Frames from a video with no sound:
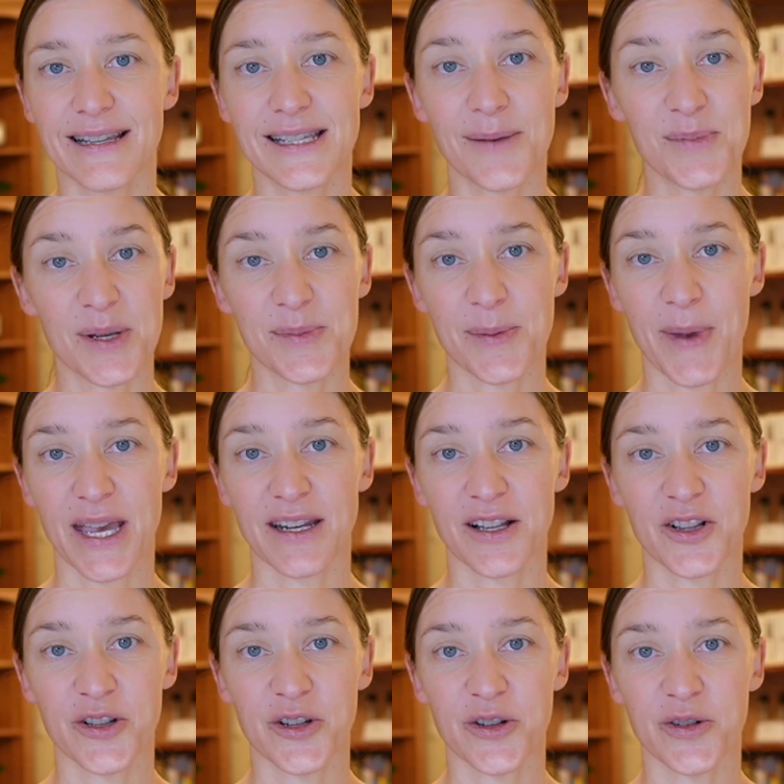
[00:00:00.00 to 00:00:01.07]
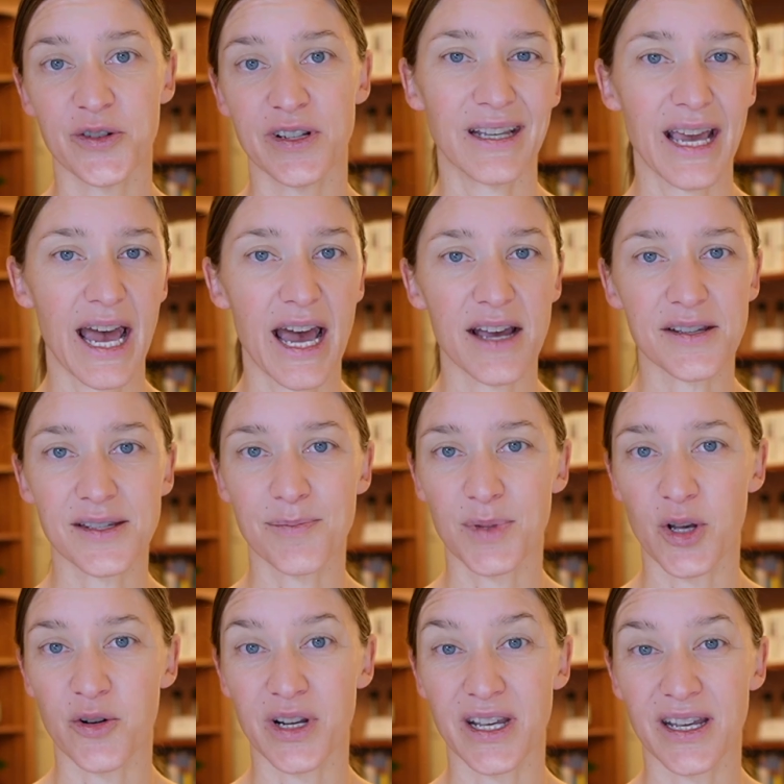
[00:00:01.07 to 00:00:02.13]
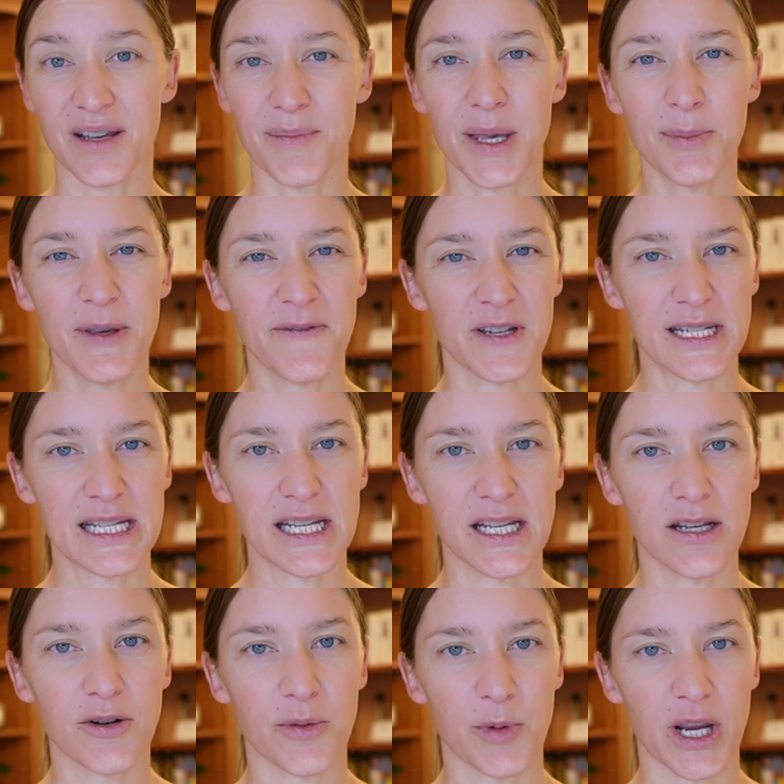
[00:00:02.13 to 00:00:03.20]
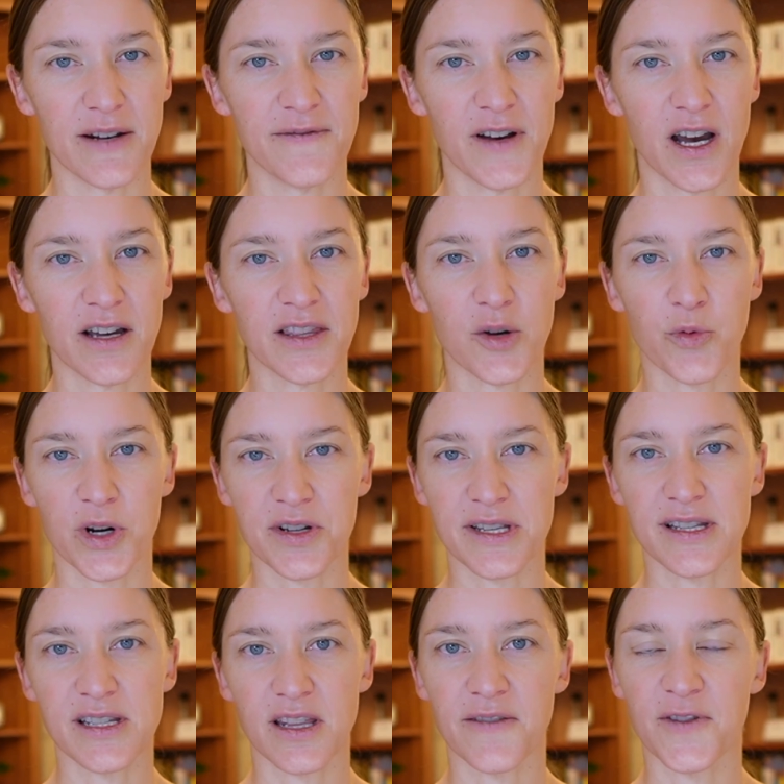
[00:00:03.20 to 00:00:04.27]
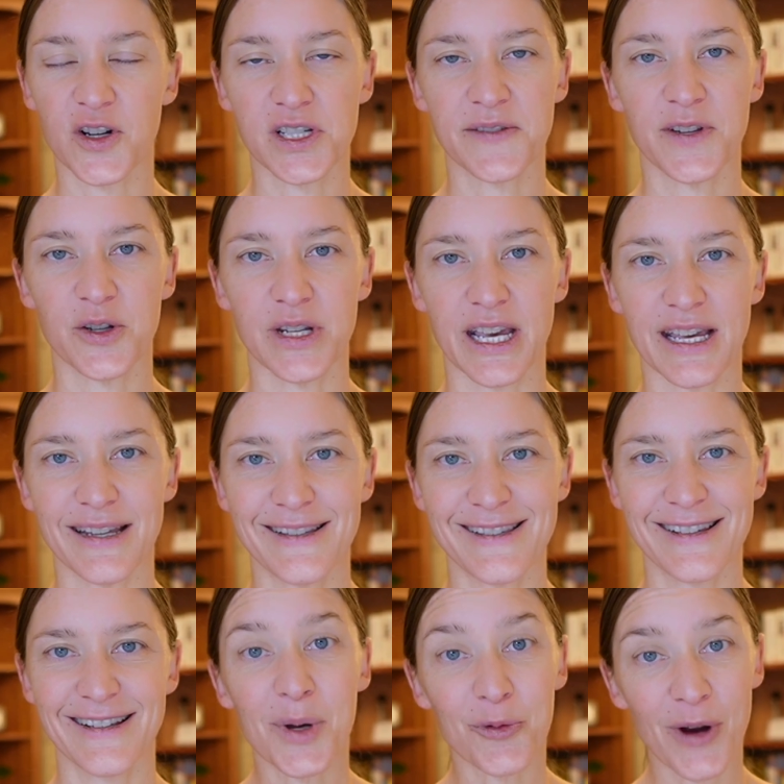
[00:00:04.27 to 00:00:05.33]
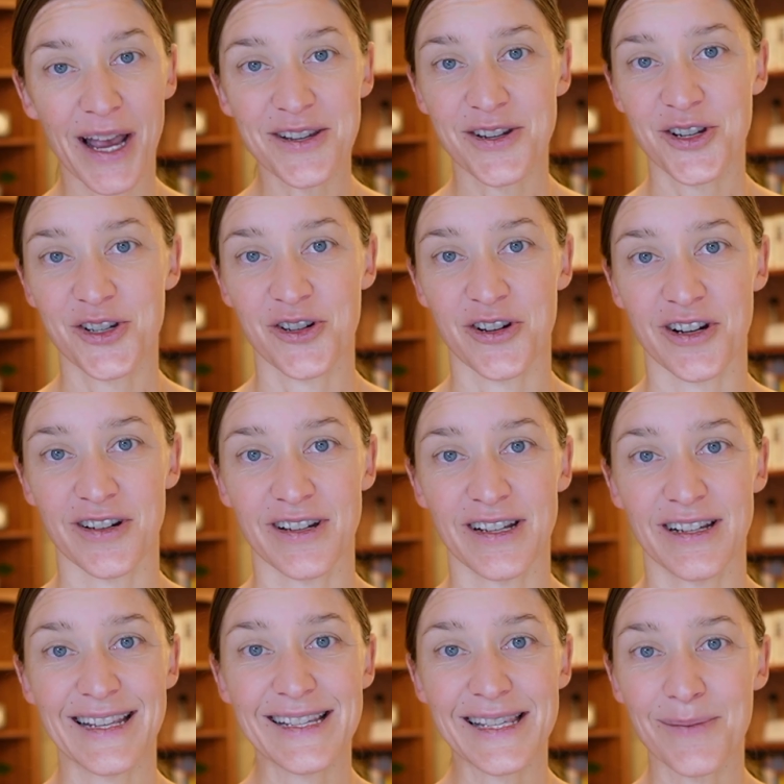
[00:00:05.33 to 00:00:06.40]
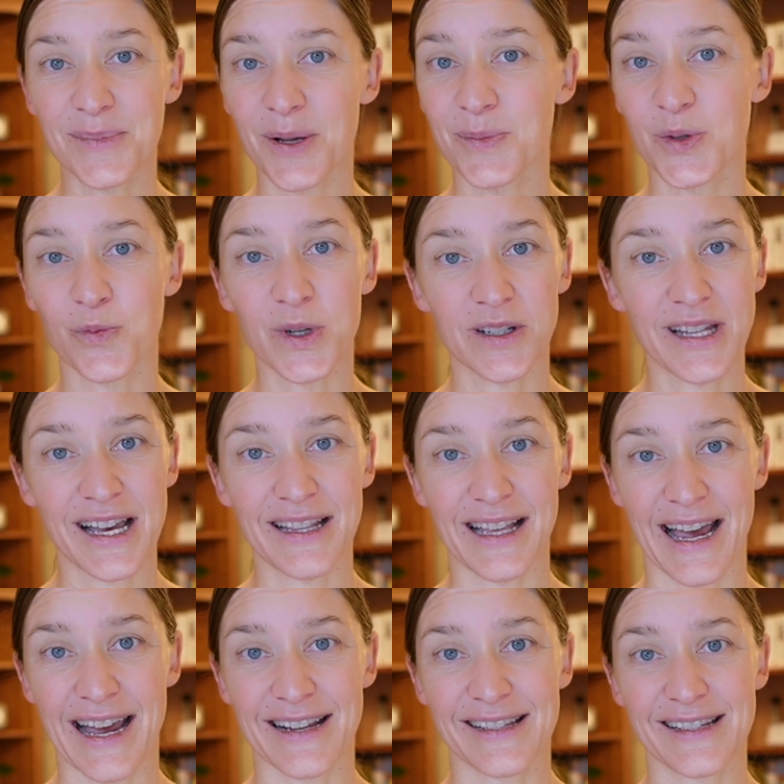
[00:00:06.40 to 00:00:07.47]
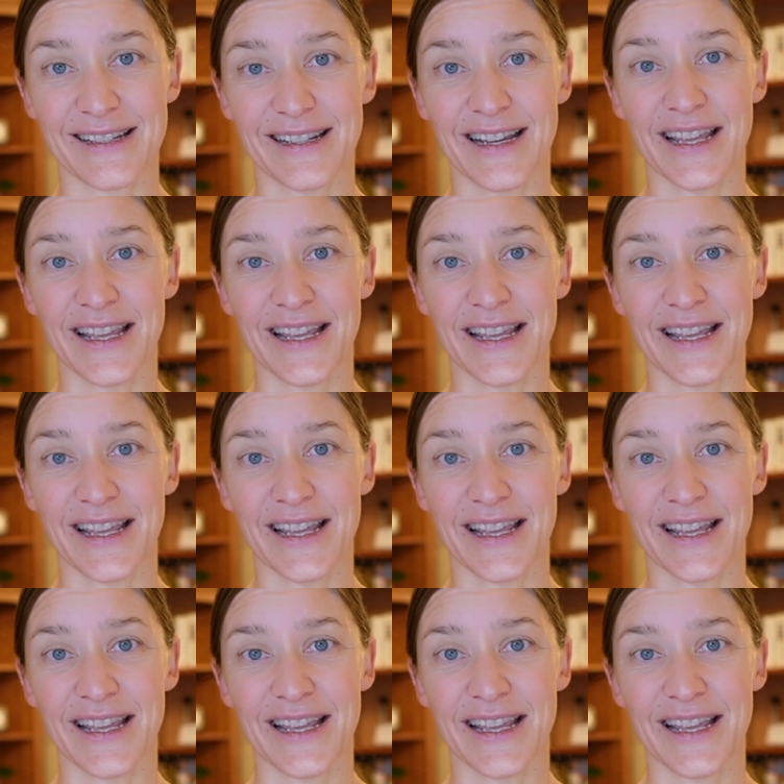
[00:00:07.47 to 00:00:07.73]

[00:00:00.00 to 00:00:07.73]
Symptoms might include gas, bloating, maybe fatigue or brain fog that worsens in the first few days, but rest assured, these symptoms will not last,